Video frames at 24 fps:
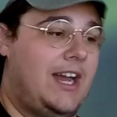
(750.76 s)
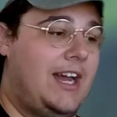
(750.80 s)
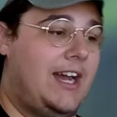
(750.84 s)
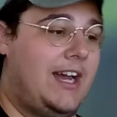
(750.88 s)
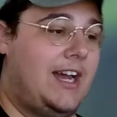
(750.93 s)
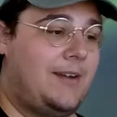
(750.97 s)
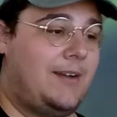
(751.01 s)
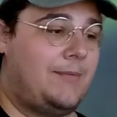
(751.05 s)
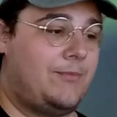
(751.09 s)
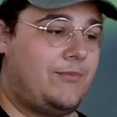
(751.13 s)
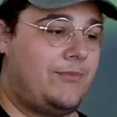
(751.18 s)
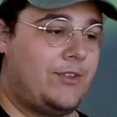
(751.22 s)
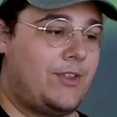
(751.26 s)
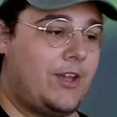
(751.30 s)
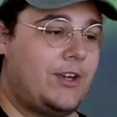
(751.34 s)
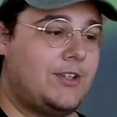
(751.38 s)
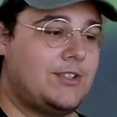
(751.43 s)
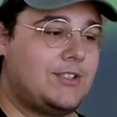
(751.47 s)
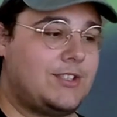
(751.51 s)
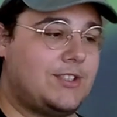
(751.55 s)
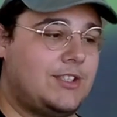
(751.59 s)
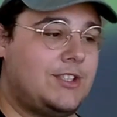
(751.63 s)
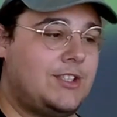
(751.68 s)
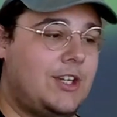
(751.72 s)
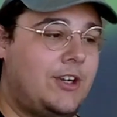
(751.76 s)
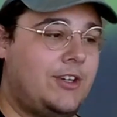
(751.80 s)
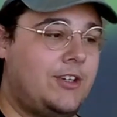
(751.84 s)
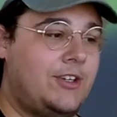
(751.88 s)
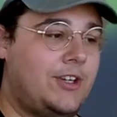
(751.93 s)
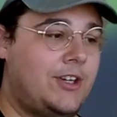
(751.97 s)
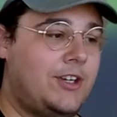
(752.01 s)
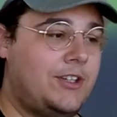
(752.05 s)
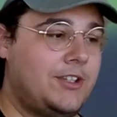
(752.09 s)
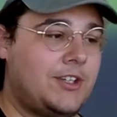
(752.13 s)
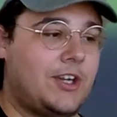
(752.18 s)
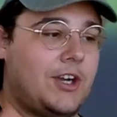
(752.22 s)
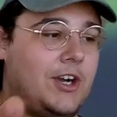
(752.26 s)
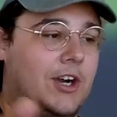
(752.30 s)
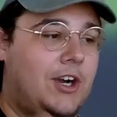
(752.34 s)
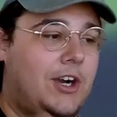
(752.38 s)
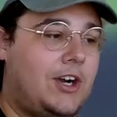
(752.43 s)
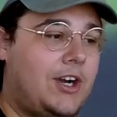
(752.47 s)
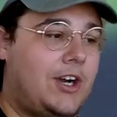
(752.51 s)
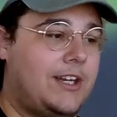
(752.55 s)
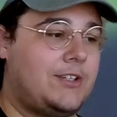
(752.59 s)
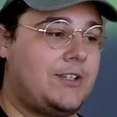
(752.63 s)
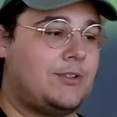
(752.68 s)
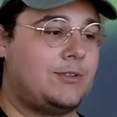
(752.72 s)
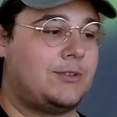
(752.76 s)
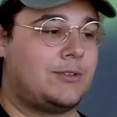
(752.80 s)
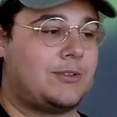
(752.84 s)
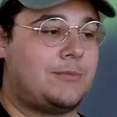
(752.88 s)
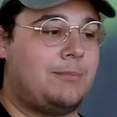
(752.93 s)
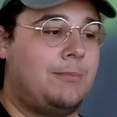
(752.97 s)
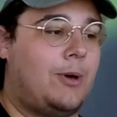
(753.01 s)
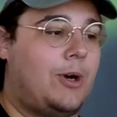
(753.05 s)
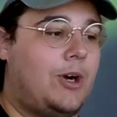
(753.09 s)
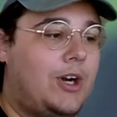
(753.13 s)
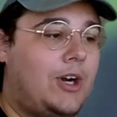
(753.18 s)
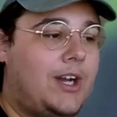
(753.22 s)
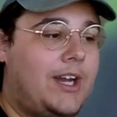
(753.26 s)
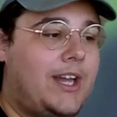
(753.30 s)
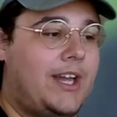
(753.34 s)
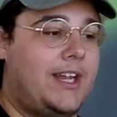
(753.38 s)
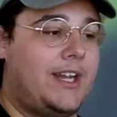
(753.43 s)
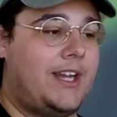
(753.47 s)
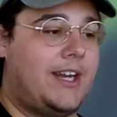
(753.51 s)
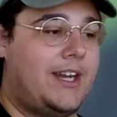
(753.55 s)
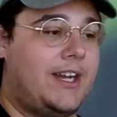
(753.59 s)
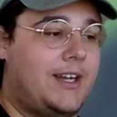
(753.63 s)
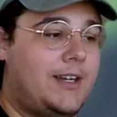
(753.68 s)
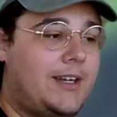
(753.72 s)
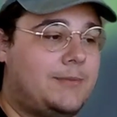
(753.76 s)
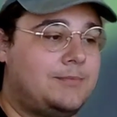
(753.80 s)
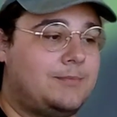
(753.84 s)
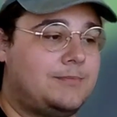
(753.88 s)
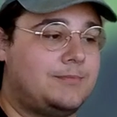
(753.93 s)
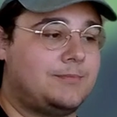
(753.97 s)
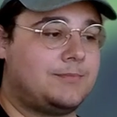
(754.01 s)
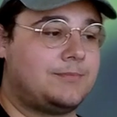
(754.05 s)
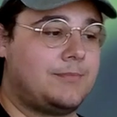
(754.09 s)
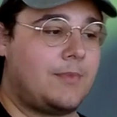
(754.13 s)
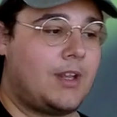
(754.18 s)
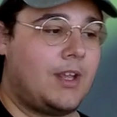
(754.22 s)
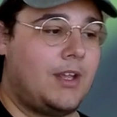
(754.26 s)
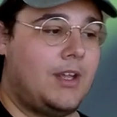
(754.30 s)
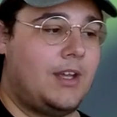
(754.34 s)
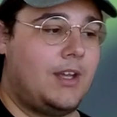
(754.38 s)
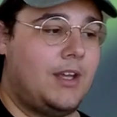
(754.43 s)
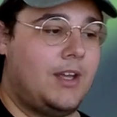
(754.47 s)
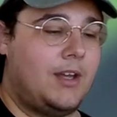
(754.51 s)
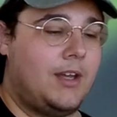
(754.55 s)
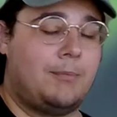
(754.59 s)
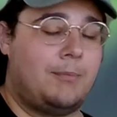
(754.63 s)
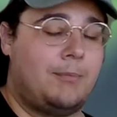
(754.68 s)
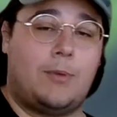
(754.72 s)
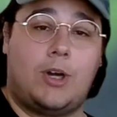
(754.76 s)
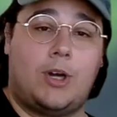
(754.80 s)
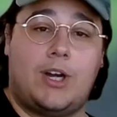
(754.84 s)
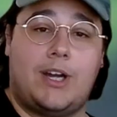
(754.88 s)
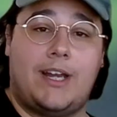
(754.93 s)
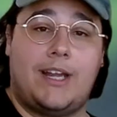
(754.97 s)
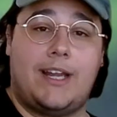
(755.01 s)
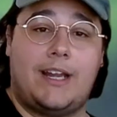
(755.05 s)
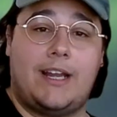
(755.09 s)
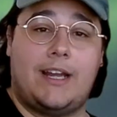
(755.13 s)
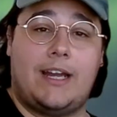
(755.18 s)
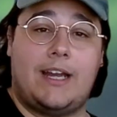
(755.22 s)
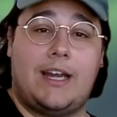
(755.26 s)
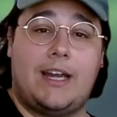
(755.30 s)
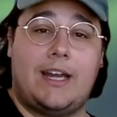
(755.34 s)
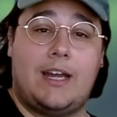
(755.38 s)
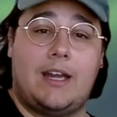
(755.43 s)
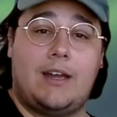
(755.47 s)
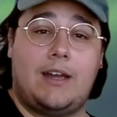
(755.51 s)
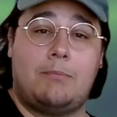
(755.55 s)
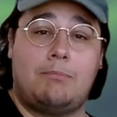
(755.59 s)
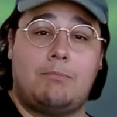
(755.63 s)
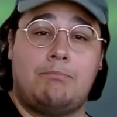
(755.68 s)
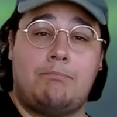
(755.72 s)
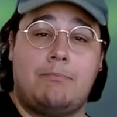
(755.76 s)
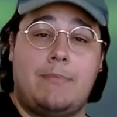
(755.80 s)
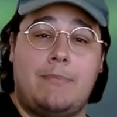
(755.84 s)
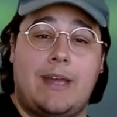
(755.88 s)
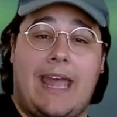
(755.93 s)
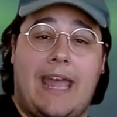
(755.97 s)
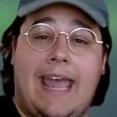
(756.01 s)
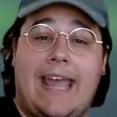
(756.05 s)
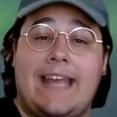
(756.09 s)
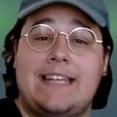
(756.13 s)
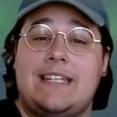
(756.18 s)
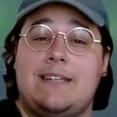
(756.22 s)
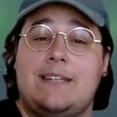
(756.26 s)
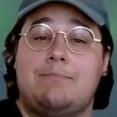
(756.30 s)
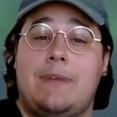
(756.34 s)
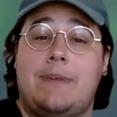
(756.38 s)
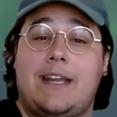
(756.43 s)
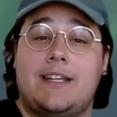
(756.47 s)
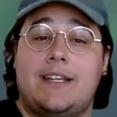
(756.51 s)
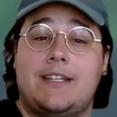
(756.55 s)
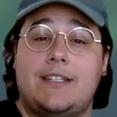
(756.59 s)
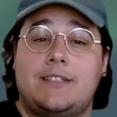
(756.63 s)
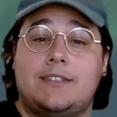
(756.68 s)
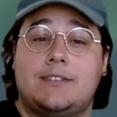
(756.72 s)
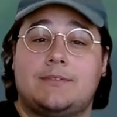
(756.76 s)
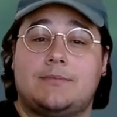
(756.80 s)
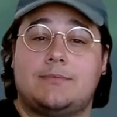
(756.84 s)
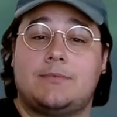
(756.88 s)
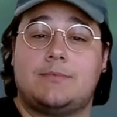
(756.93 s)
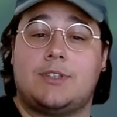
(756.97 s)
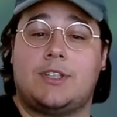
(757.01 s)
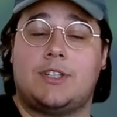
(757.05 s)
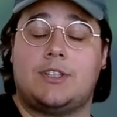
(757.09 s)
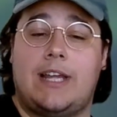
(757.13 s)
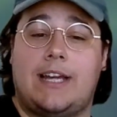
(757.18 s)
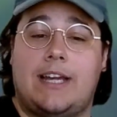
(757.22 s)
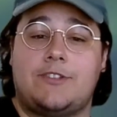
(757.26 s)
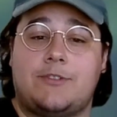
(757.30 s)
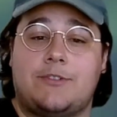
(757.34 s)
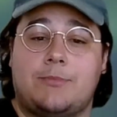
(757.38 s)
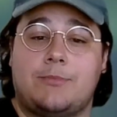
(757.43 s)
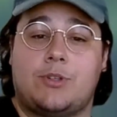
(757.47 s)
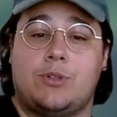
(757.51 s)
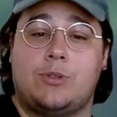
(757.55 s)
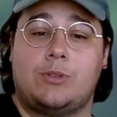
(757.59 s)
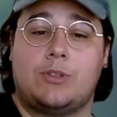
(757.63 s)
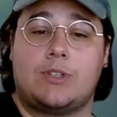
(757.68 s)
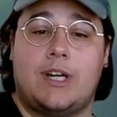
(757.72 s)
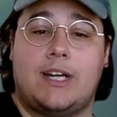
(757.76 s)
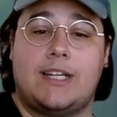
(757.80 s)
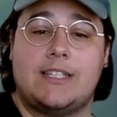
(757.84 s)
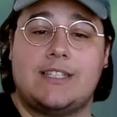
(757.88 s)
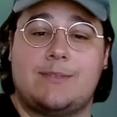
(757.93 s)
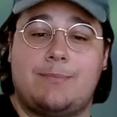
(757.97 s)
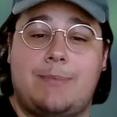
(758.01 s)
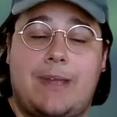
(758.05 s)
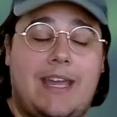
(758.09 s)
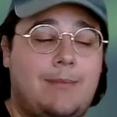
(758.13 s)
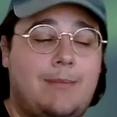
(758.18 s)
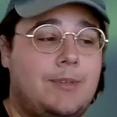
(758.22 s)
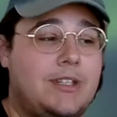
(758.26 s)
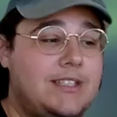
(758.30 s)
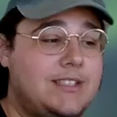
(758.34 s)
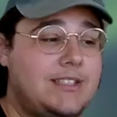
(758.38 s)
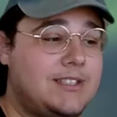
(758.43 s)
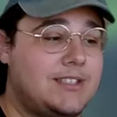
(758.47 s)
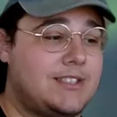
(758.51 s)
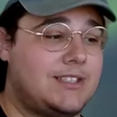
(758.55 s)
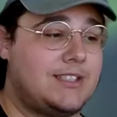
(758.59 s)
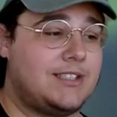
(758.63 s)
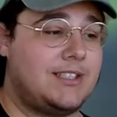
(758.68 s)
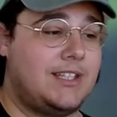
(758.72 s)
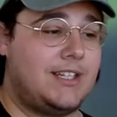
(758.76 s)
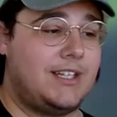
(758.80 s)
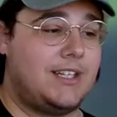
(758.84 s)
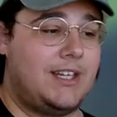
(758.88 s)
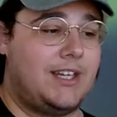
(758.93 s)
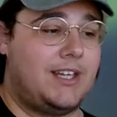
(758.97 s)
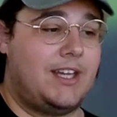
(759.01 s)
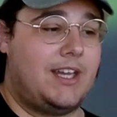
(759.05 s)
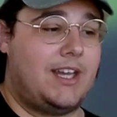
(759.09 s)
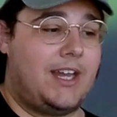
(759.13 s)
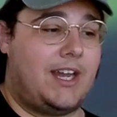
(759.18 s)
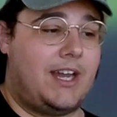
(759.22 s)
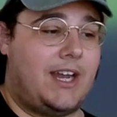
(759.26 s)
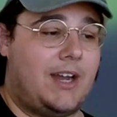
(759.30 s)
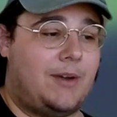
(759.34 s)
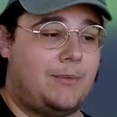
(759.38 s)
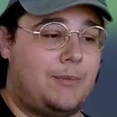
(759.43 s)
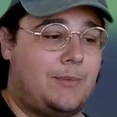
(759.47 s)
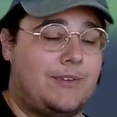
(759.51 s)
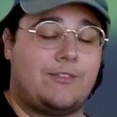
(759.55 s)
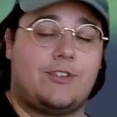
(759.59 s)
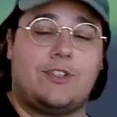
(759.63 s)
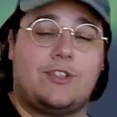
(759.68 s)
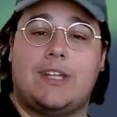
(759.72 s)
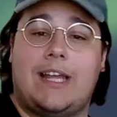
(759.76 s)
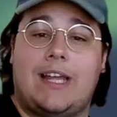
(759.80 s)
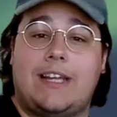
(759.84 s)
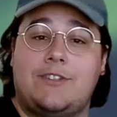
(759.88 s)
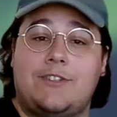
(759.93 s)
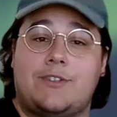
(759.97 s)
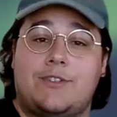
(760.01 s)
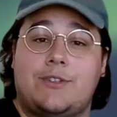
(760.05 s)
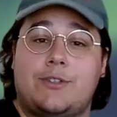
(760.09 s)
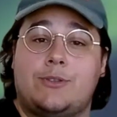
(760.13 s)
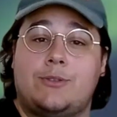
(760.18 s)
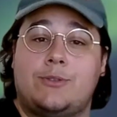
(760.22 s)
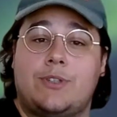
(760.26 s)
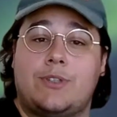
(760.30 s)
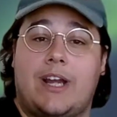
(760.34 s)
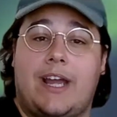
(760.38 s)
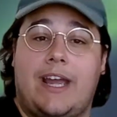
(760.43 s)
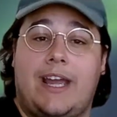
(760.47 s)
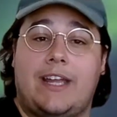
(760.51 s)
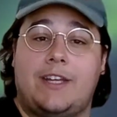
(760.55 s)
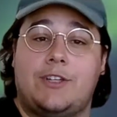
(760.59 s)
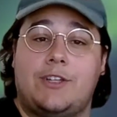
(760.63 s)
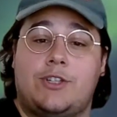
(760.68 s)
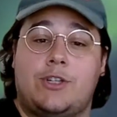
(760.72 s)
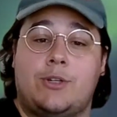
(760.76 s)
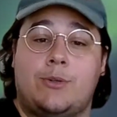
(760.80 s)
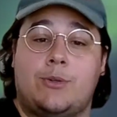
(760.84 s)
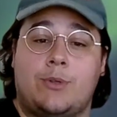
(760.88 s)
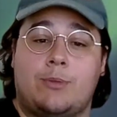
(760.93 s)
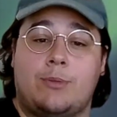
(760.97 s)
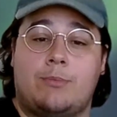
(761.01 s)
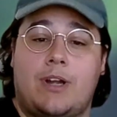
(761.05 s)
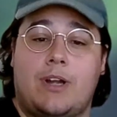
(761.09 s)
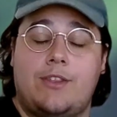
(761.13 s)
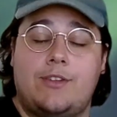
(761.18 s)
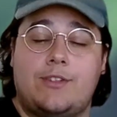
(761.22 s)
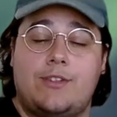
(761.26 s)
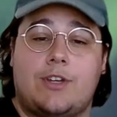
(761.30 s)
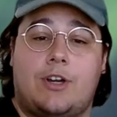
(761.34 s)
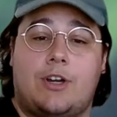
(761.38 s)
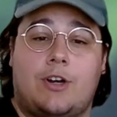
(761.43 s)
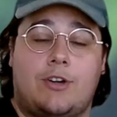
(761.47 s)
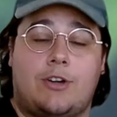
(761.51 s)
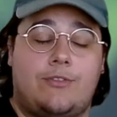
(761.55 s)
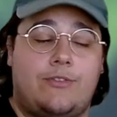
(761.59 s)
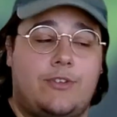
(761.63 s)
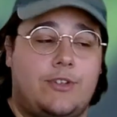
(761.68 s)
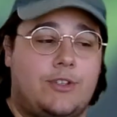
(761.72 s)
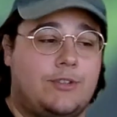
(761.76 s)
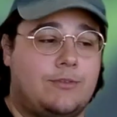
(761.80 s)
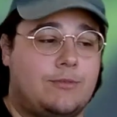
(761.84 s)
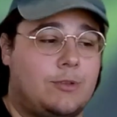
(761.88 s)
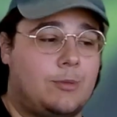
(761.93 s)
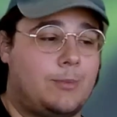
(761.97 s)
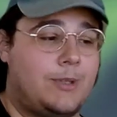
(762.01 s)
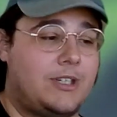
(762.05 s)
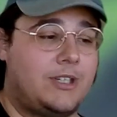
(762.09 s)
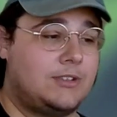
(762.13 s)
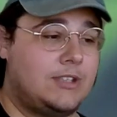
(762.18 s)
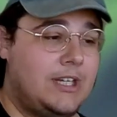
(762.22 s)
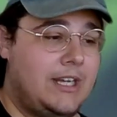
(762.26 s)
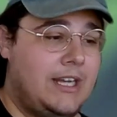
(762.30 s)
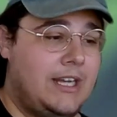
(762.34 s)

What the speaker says: For those that don't know, I took my my anti-meta Galadriel Core Guard spam list with Galadriel and 2 of the brothers, Orifin and Rumil.